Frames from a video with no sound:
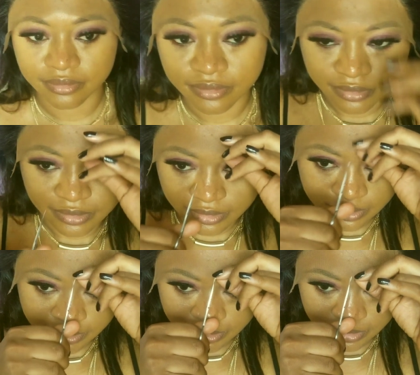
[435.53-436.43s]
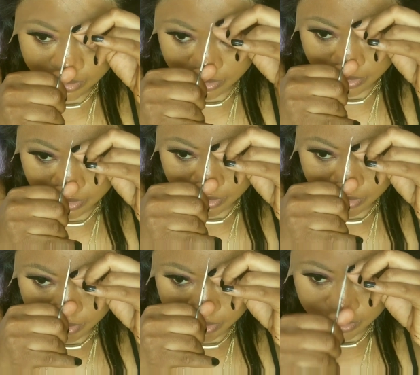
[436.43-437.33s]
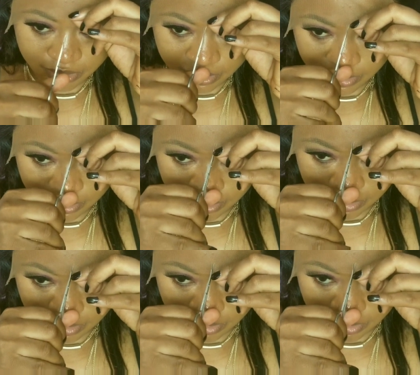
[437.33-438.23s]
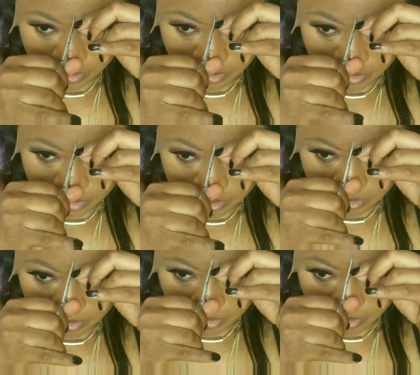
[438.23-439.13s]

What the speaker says: the lace. I start to cut my lace from the middle part,